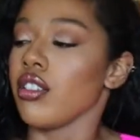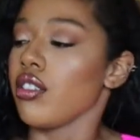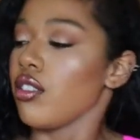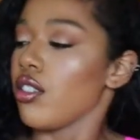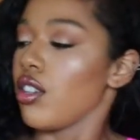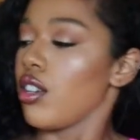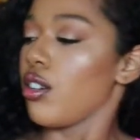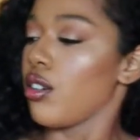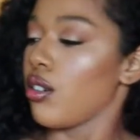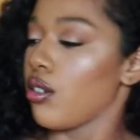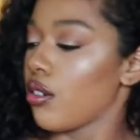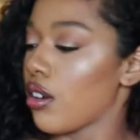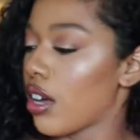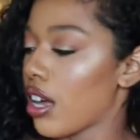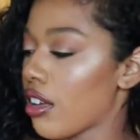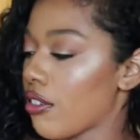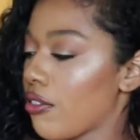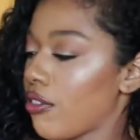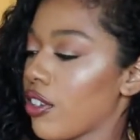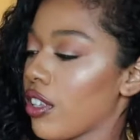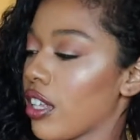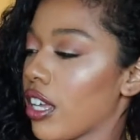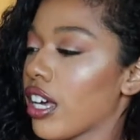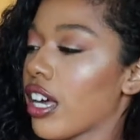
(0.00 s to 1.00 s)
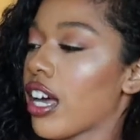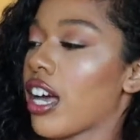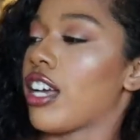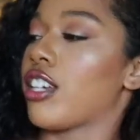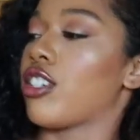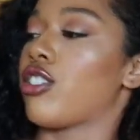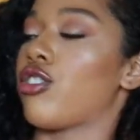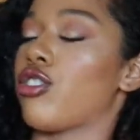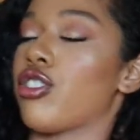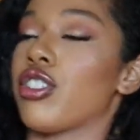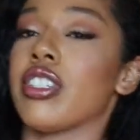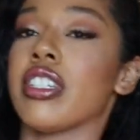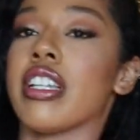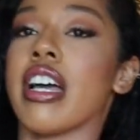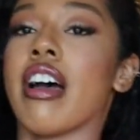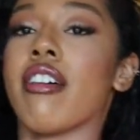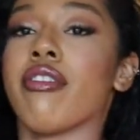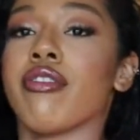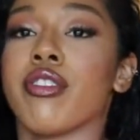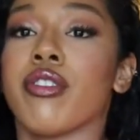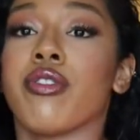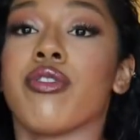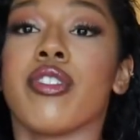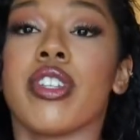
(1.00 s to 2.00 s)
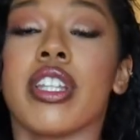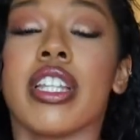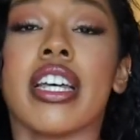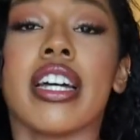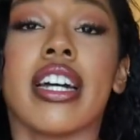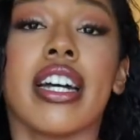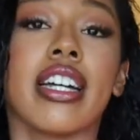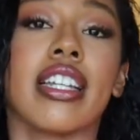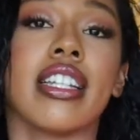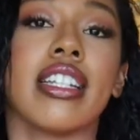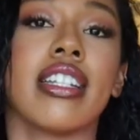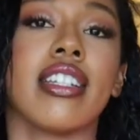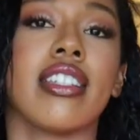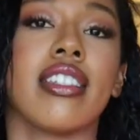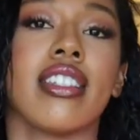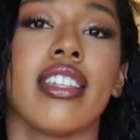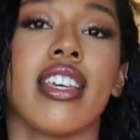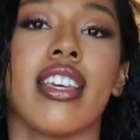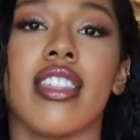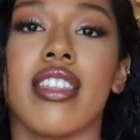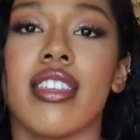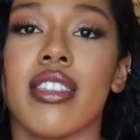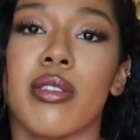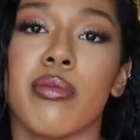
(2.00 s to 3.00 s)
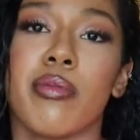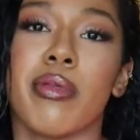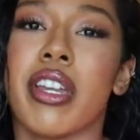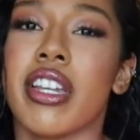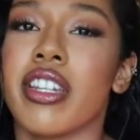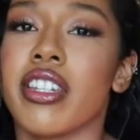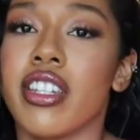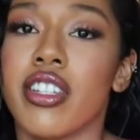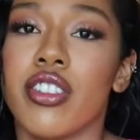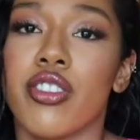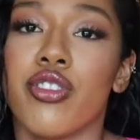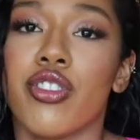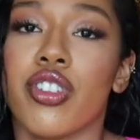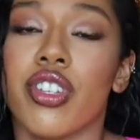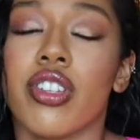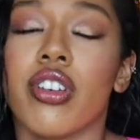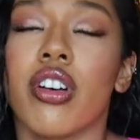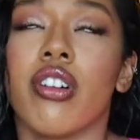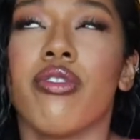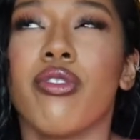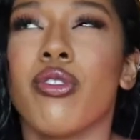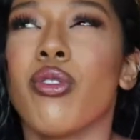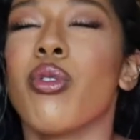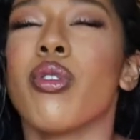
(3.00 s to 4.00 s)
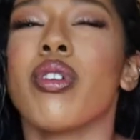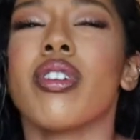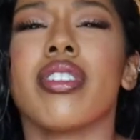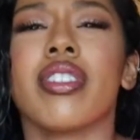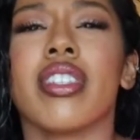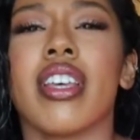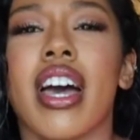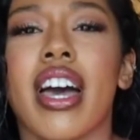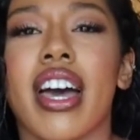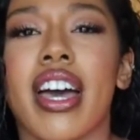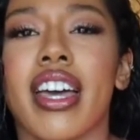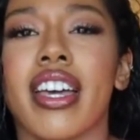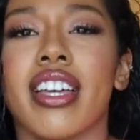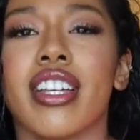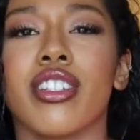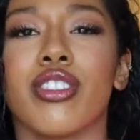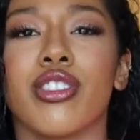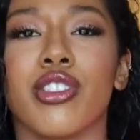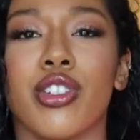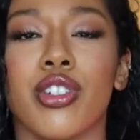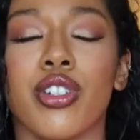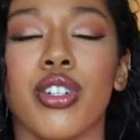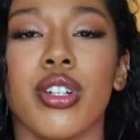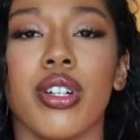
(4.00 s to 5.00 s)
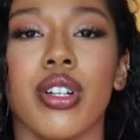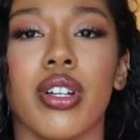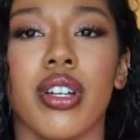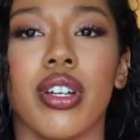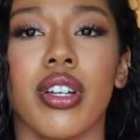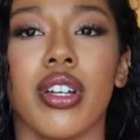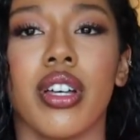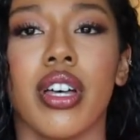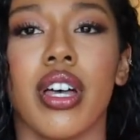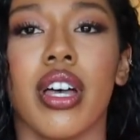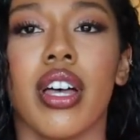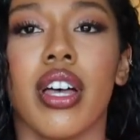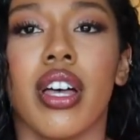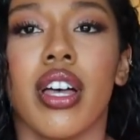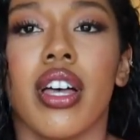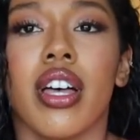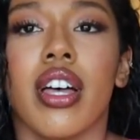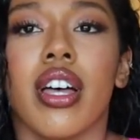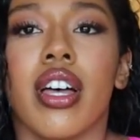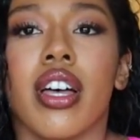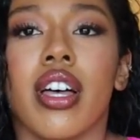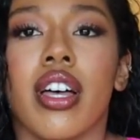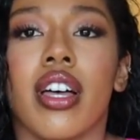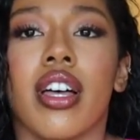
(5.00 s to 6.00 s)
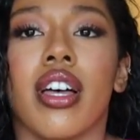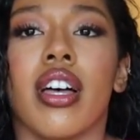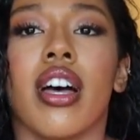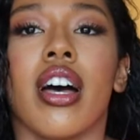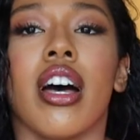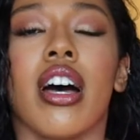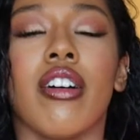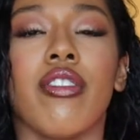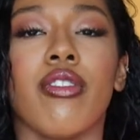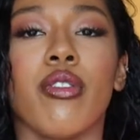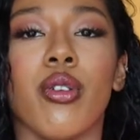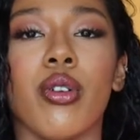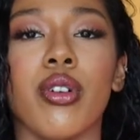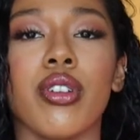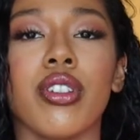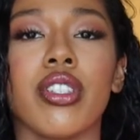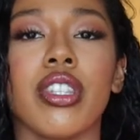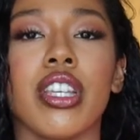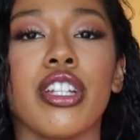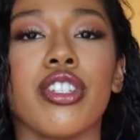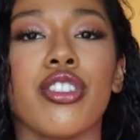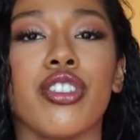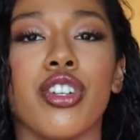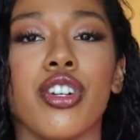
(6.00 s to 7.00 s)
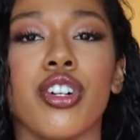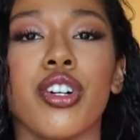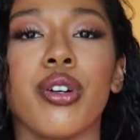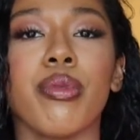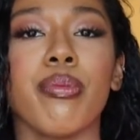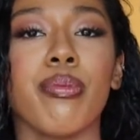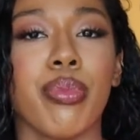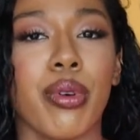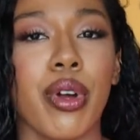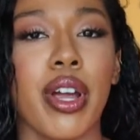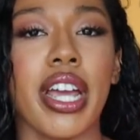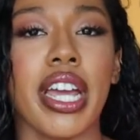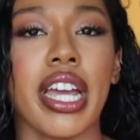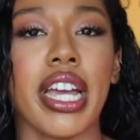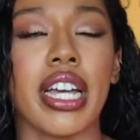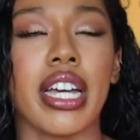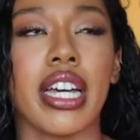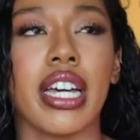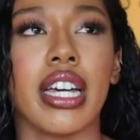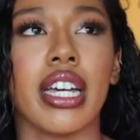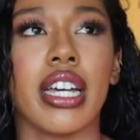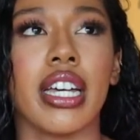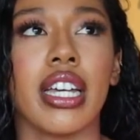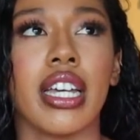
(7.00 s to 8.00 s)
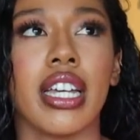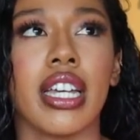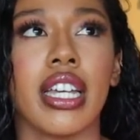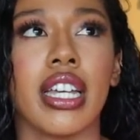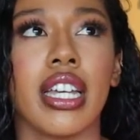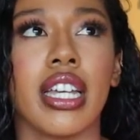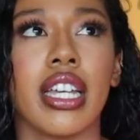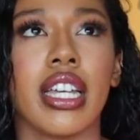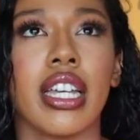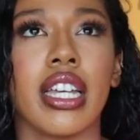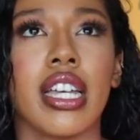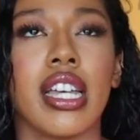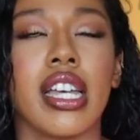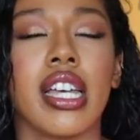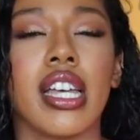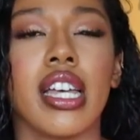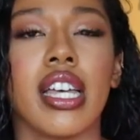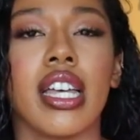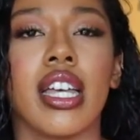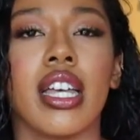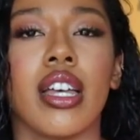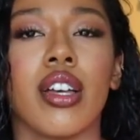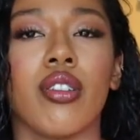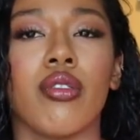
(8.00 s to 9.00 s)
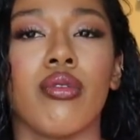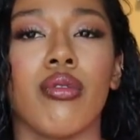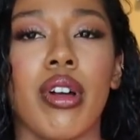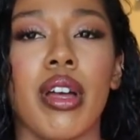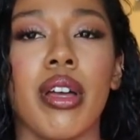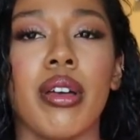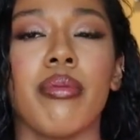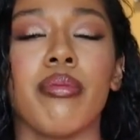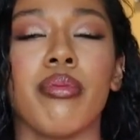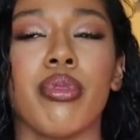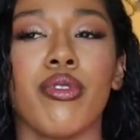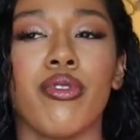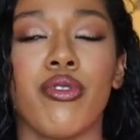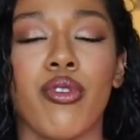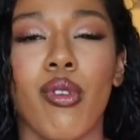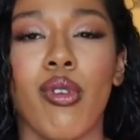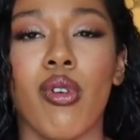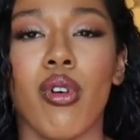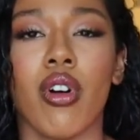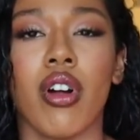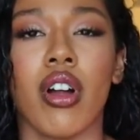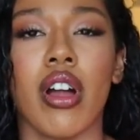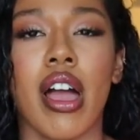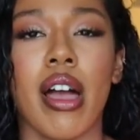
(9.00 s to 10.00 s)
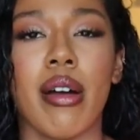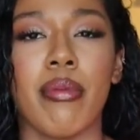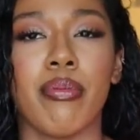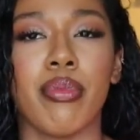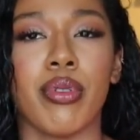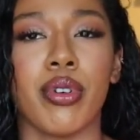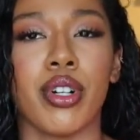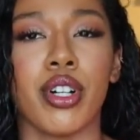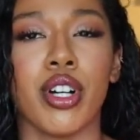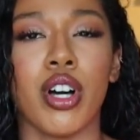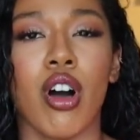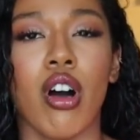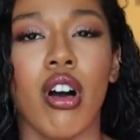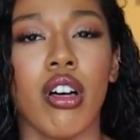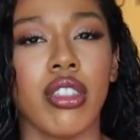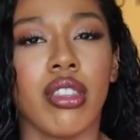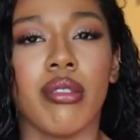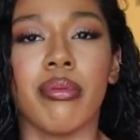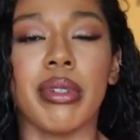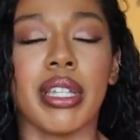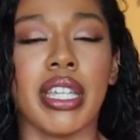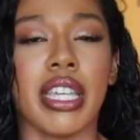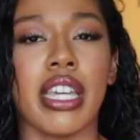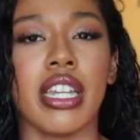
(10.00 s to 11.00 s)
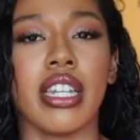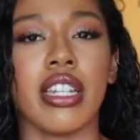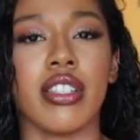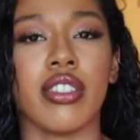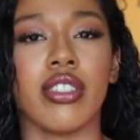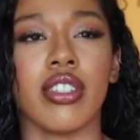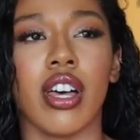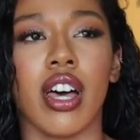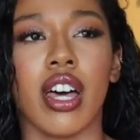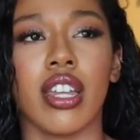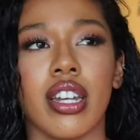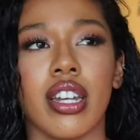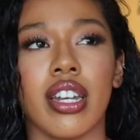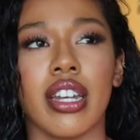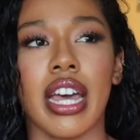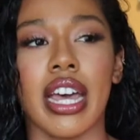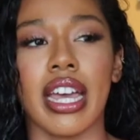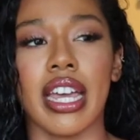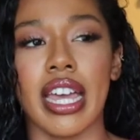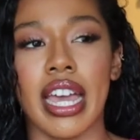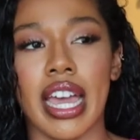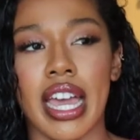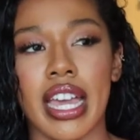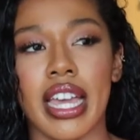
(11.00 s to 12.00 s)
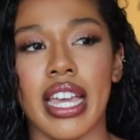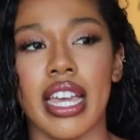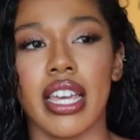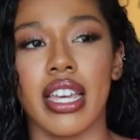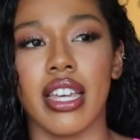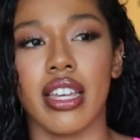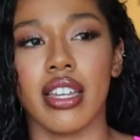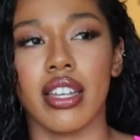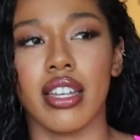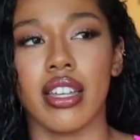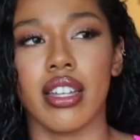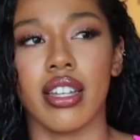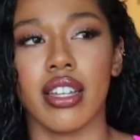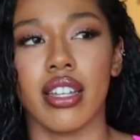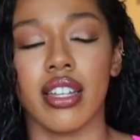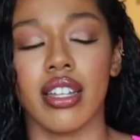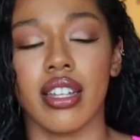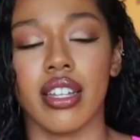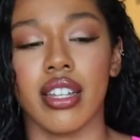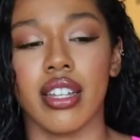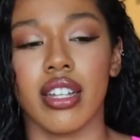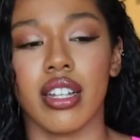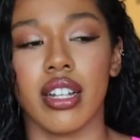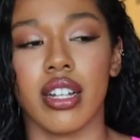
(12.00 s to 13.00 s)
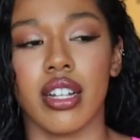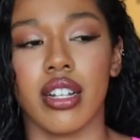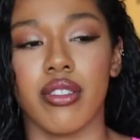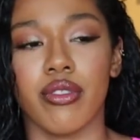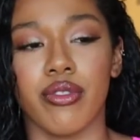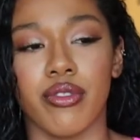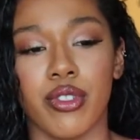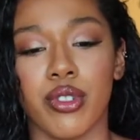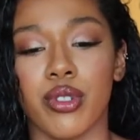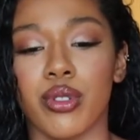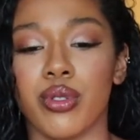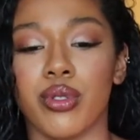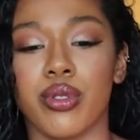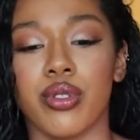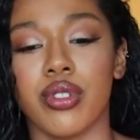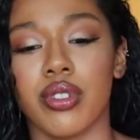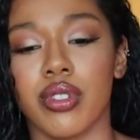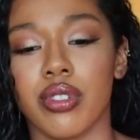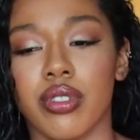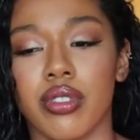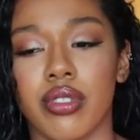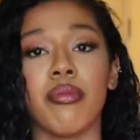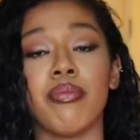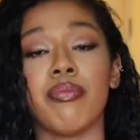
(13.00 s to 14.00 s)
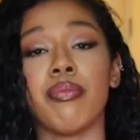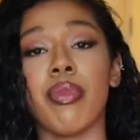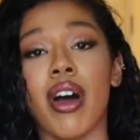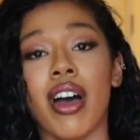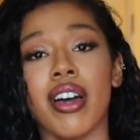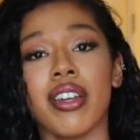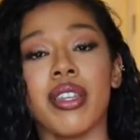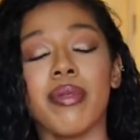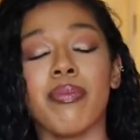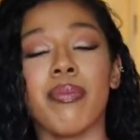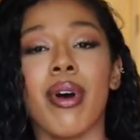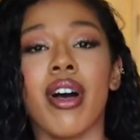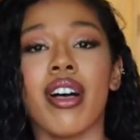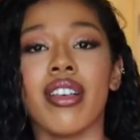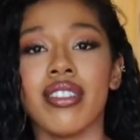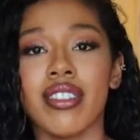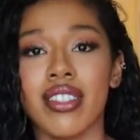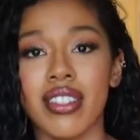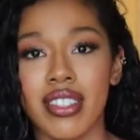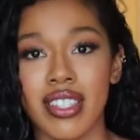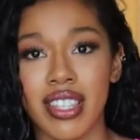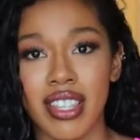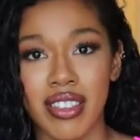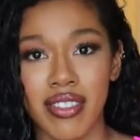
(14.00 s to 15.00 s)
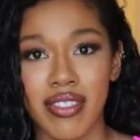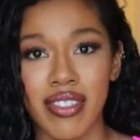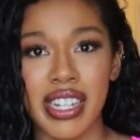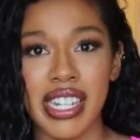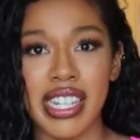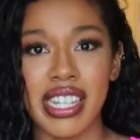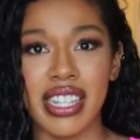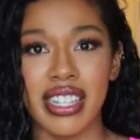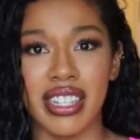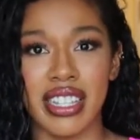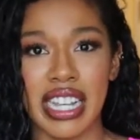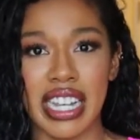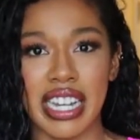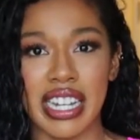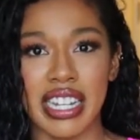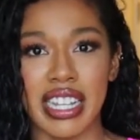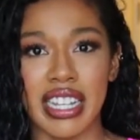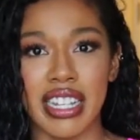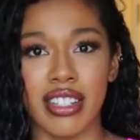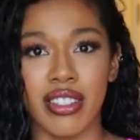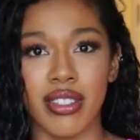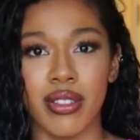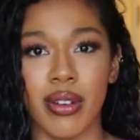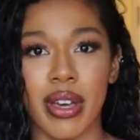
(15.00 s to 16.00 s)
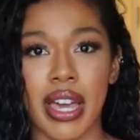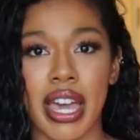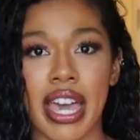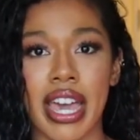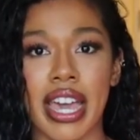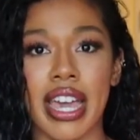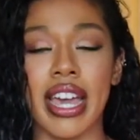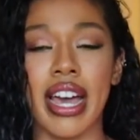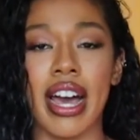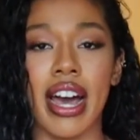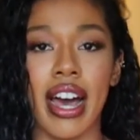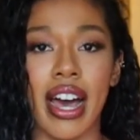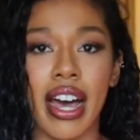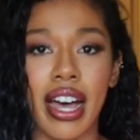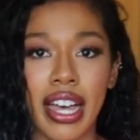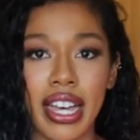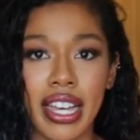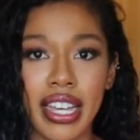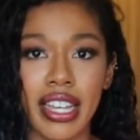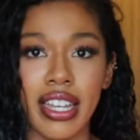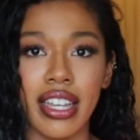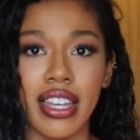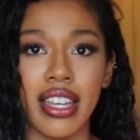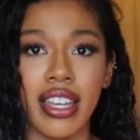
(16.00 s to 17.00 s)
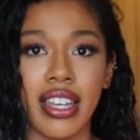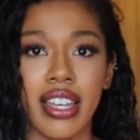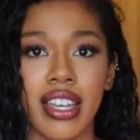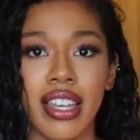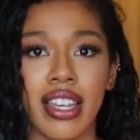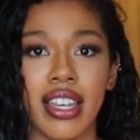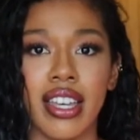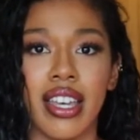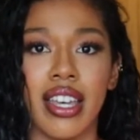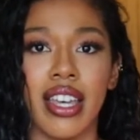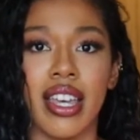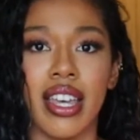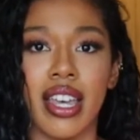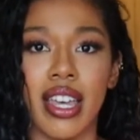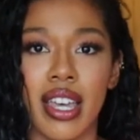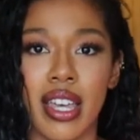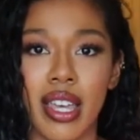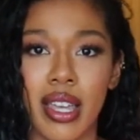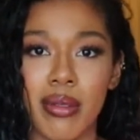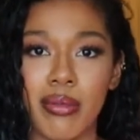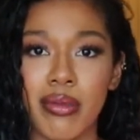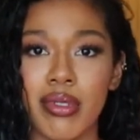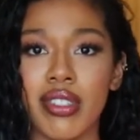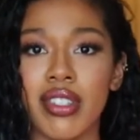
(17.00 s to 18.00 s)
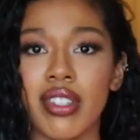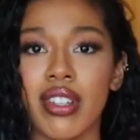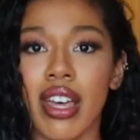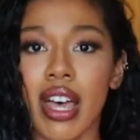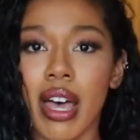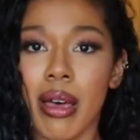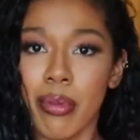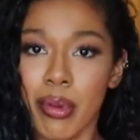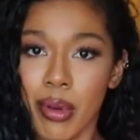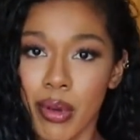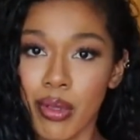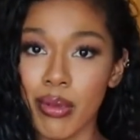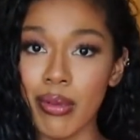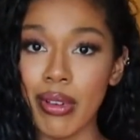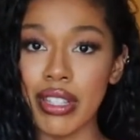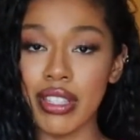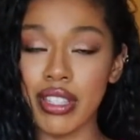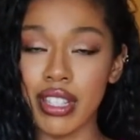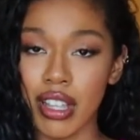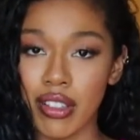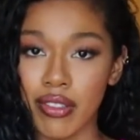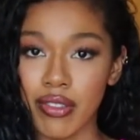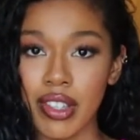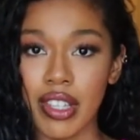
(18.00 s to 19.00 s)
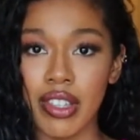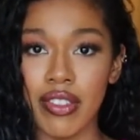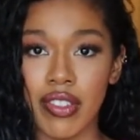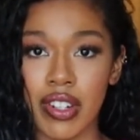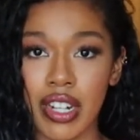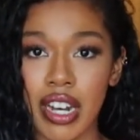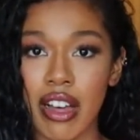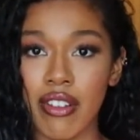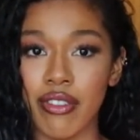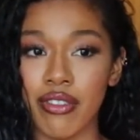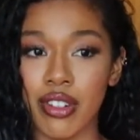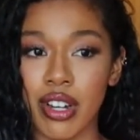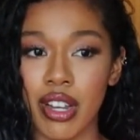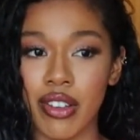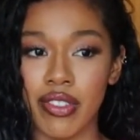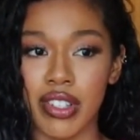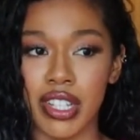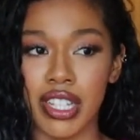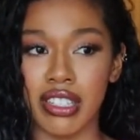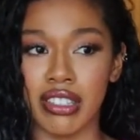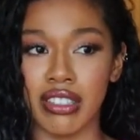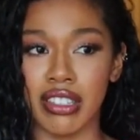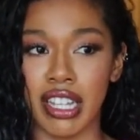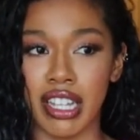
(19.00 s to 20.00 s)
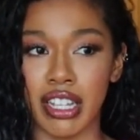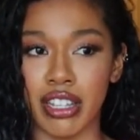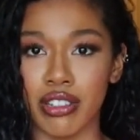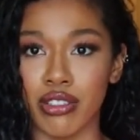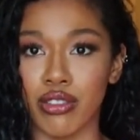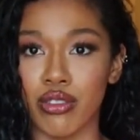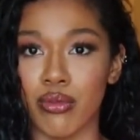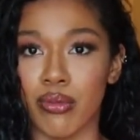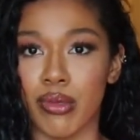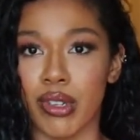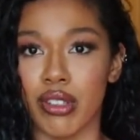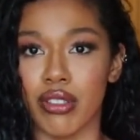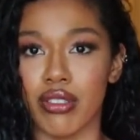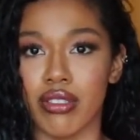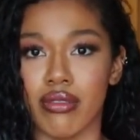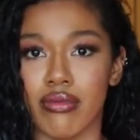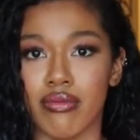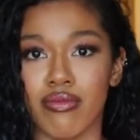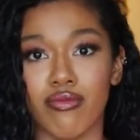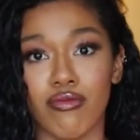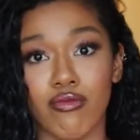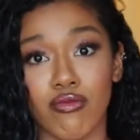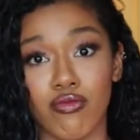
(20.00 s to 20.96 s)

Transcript: also, I feel like I shouldn't have to feel like I need to say this, but I did just, of course I took, of course I took a break right before I put all the bikinis and I ate food. Body positivity, ladies, okay? I am still happy with myself even after I've eaten like two meals.